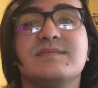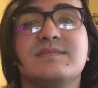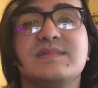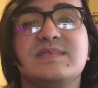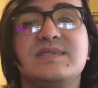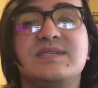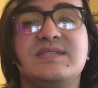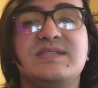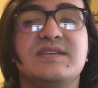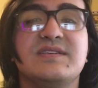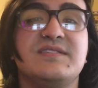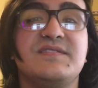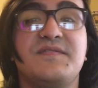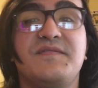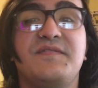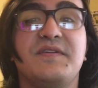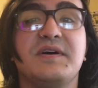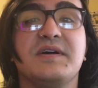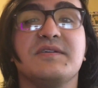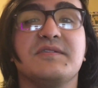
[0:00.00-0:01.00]
cis
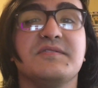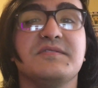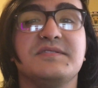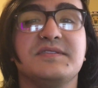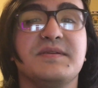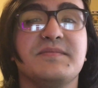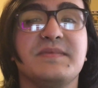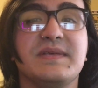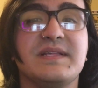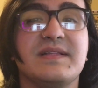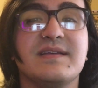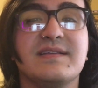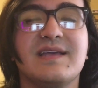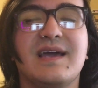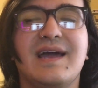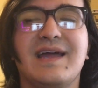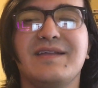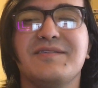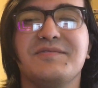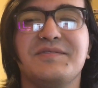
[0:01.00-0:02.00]
fuck or something like that.
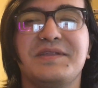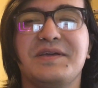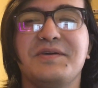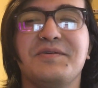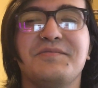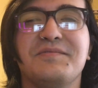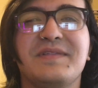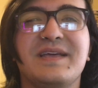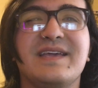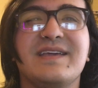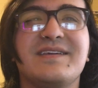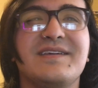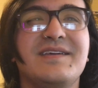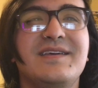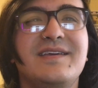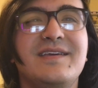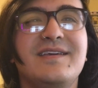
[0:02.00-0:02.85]
I don't know, like,